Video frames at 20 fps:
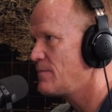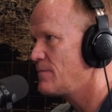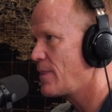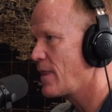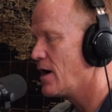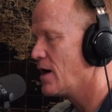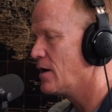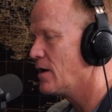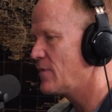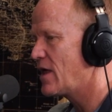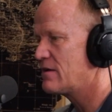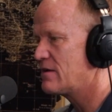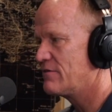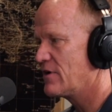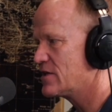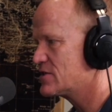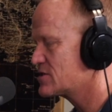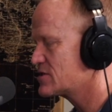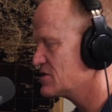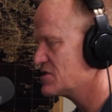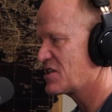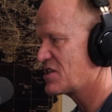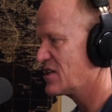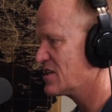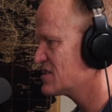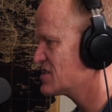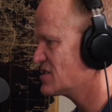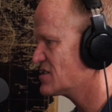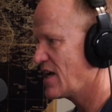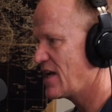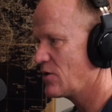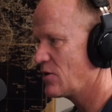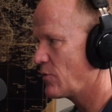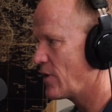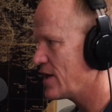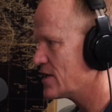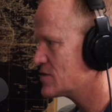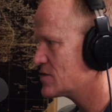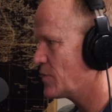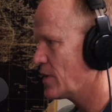That event's just going to stay the
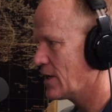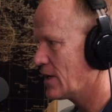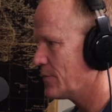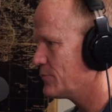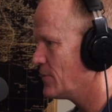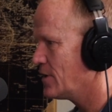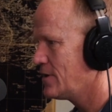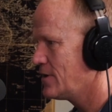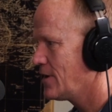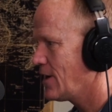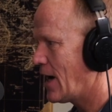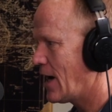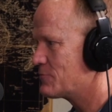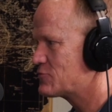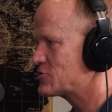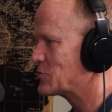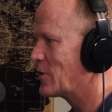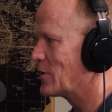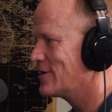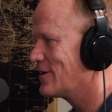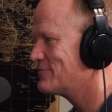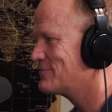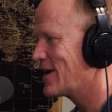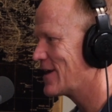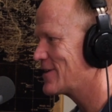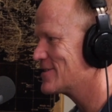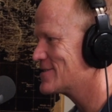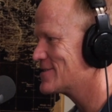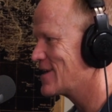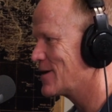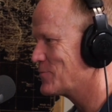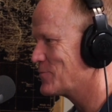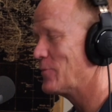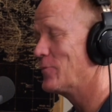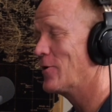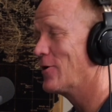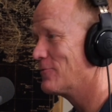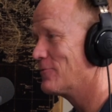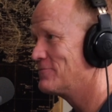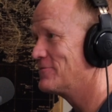way it's been. I'm smart enough not to step on
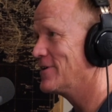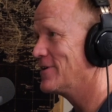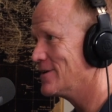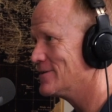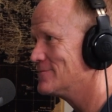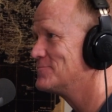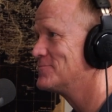my own feet.